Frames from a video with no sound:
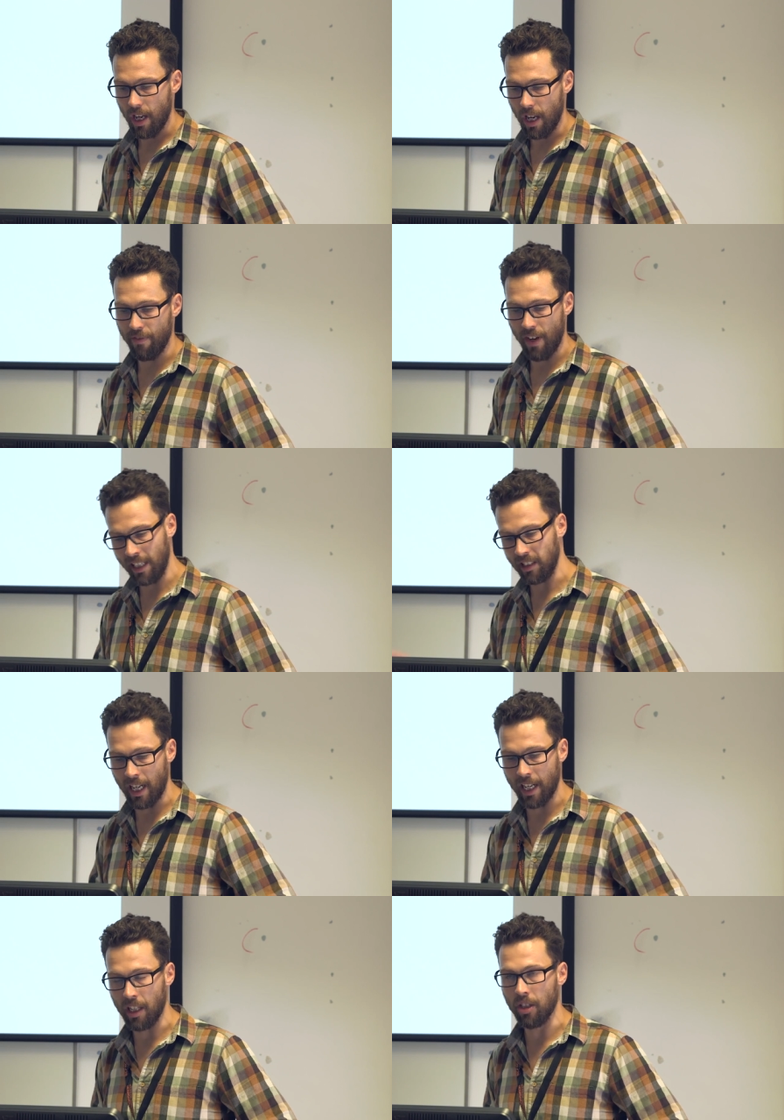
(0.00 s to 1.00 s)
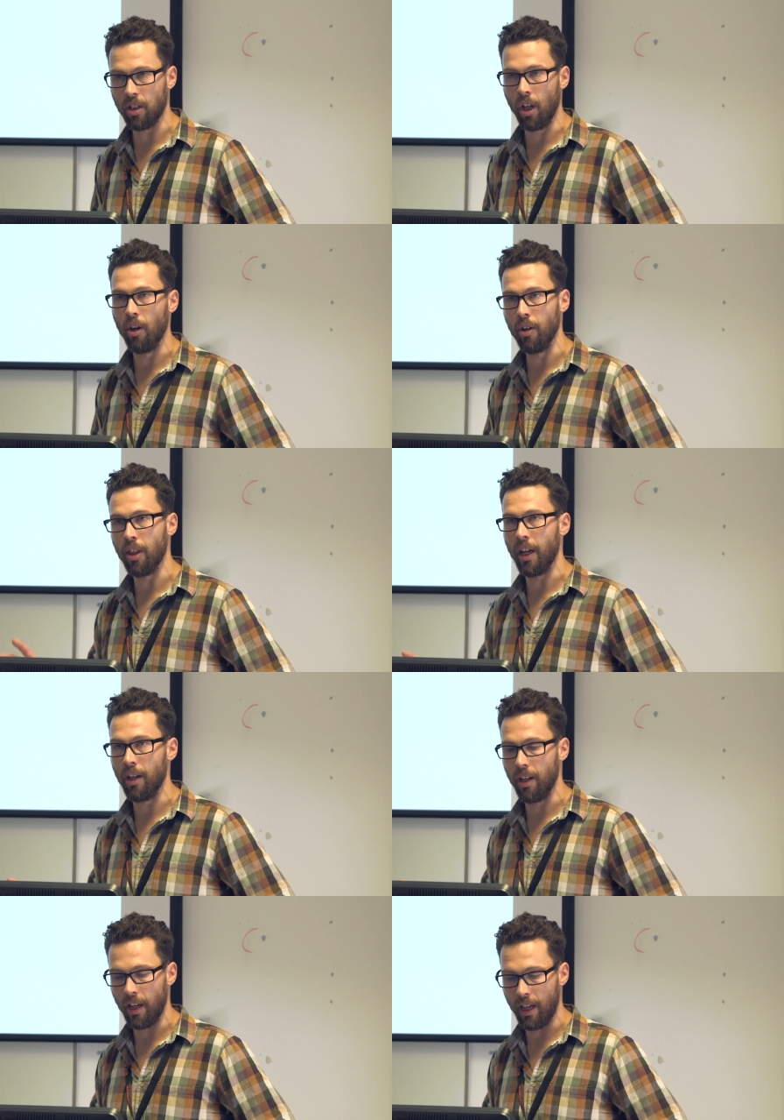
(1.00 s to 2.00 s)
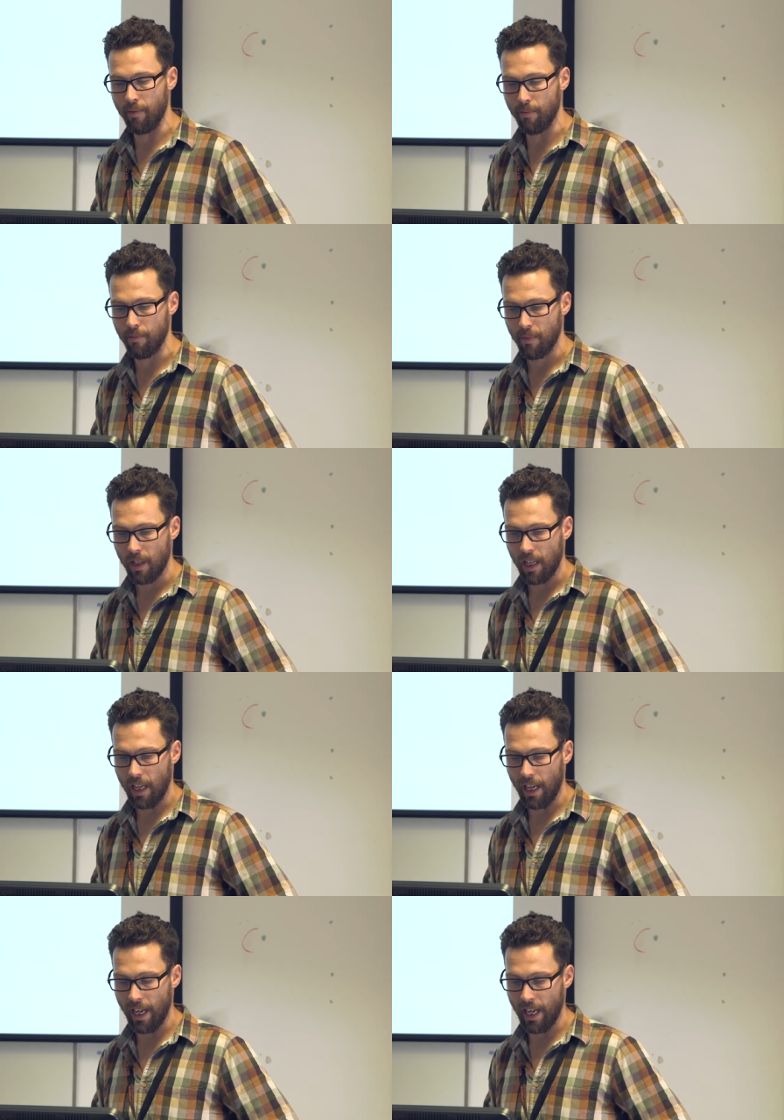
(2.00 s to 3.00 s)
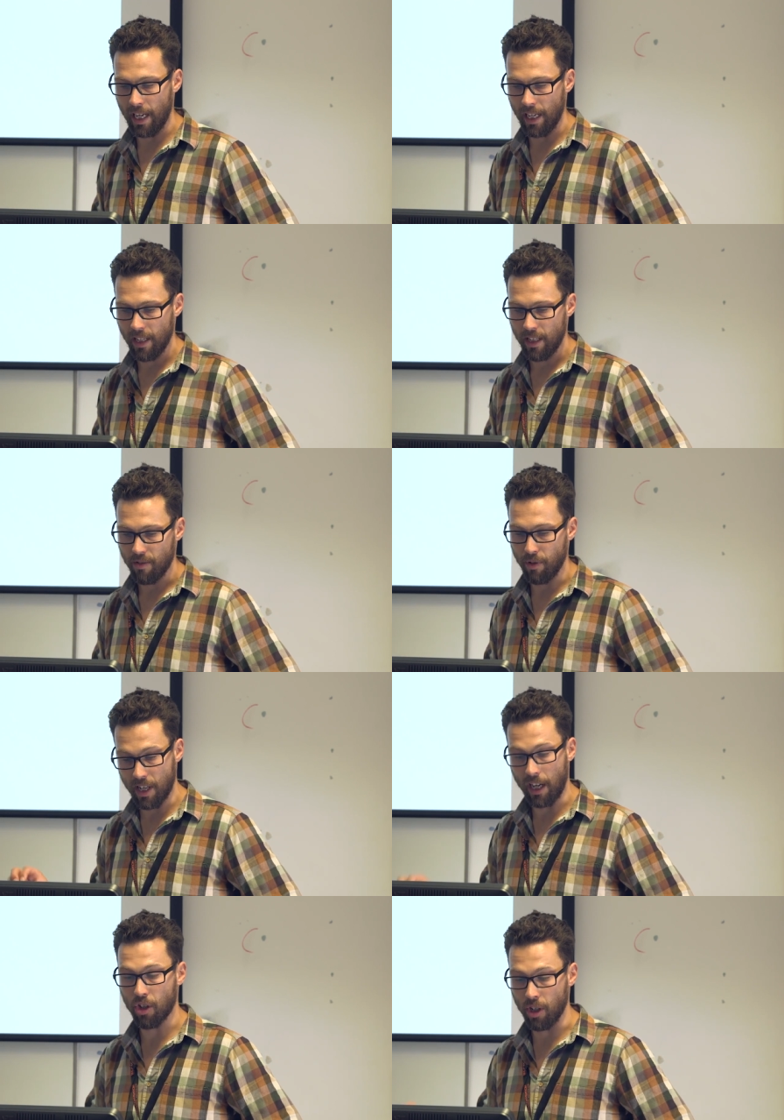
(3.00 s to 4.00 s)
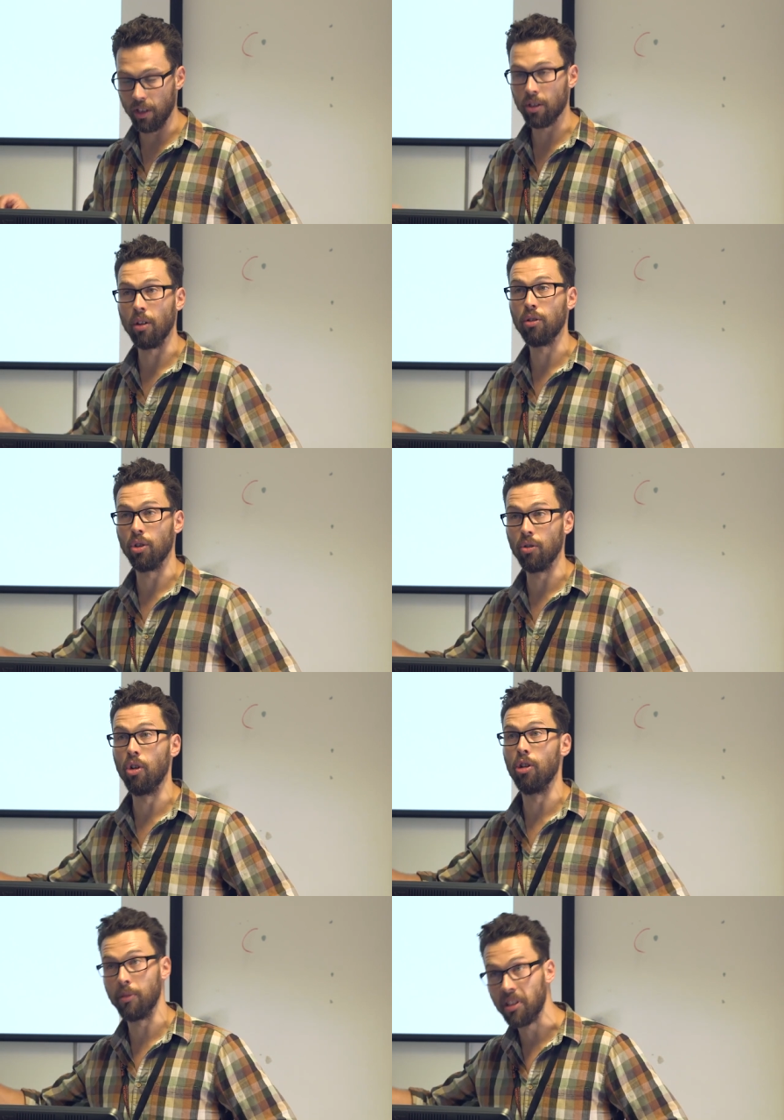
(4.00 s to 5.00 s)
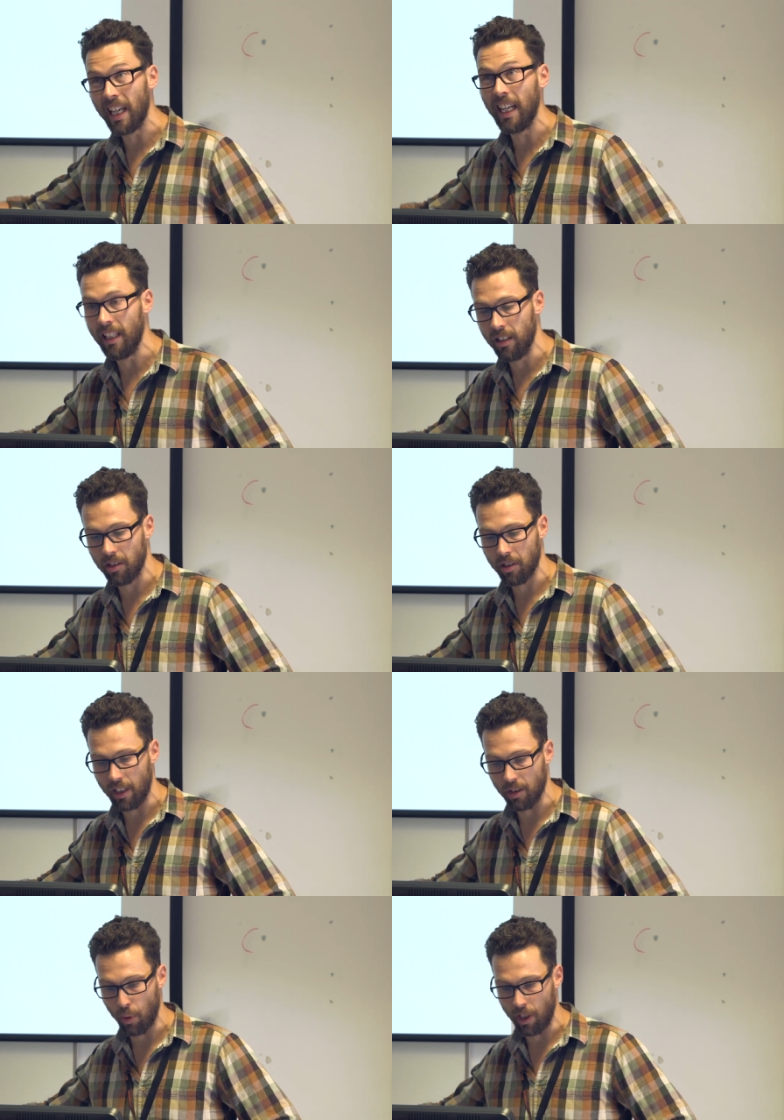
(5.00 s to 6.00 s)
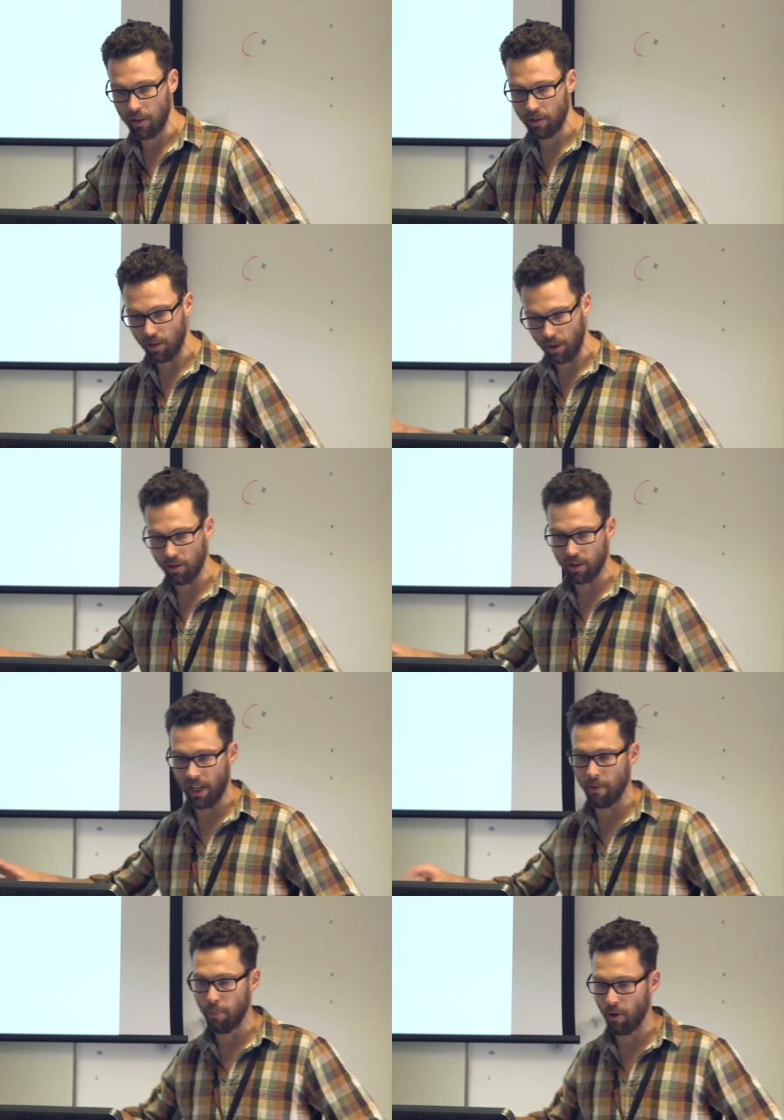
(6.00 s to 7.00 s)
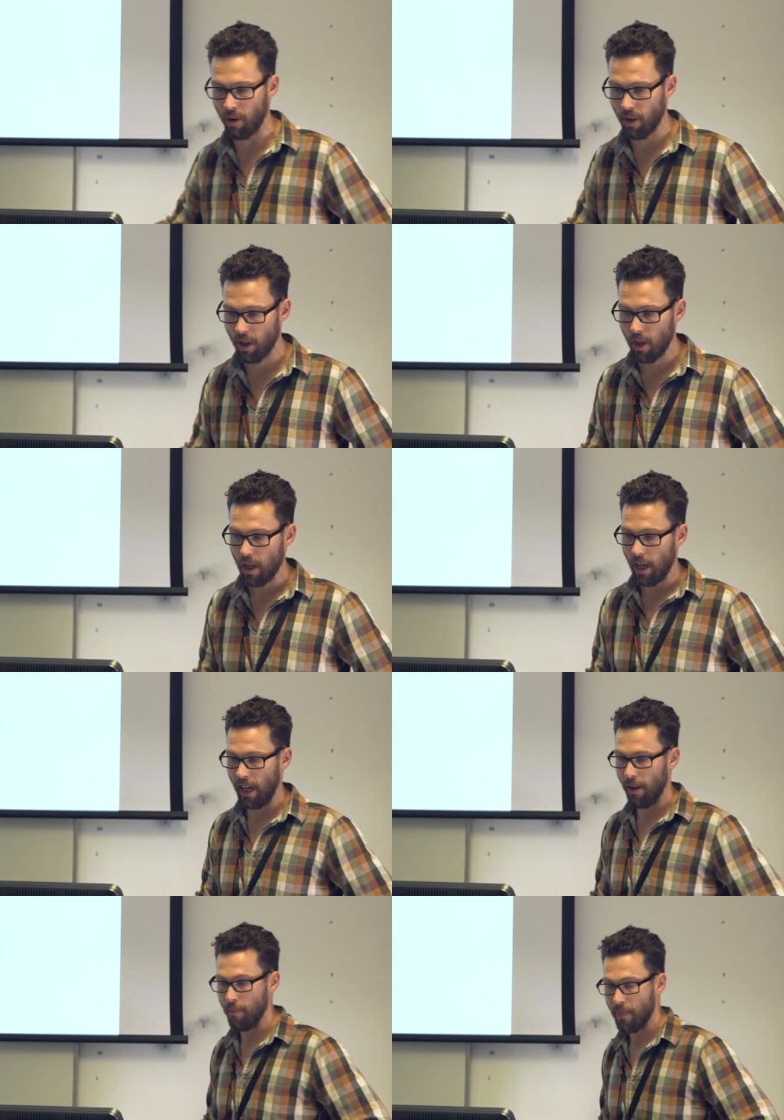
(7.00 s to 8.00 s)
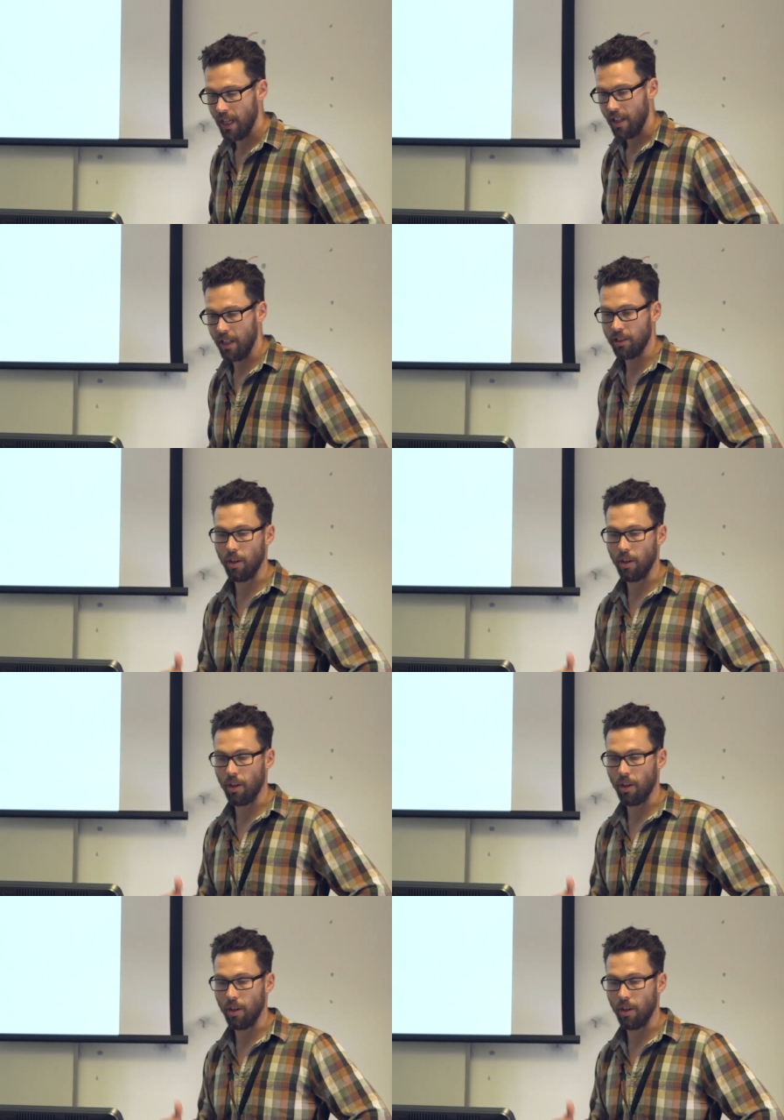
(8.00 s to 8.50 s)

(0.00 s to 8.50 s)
if anxiety is low, then a reduction in social norm salience as well, so it's unimportant. There's